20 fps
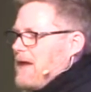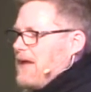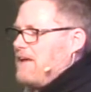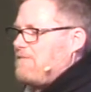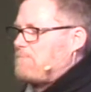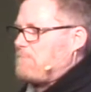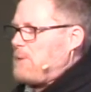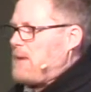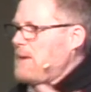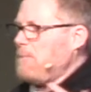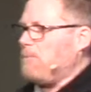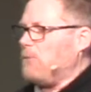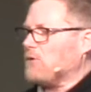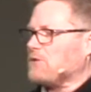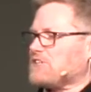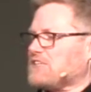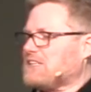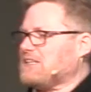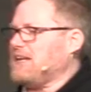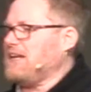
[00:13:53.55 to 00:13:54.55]
If
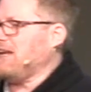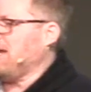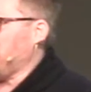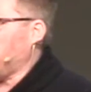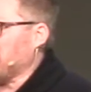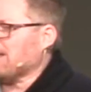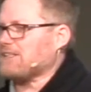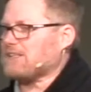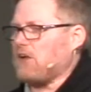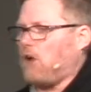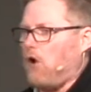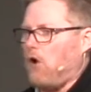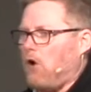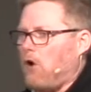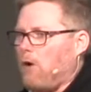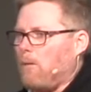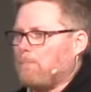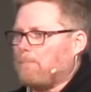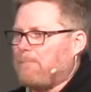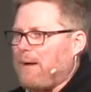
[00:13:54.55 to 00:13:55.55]
people see us
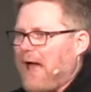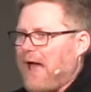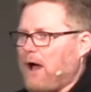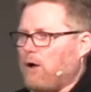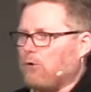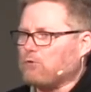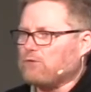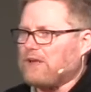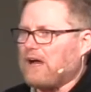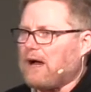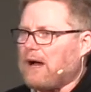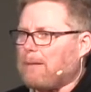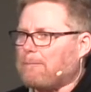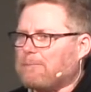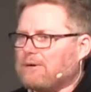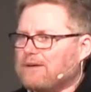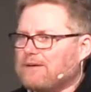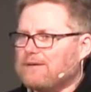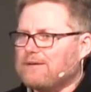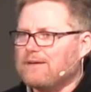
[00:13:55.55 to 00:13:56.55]
all bound up,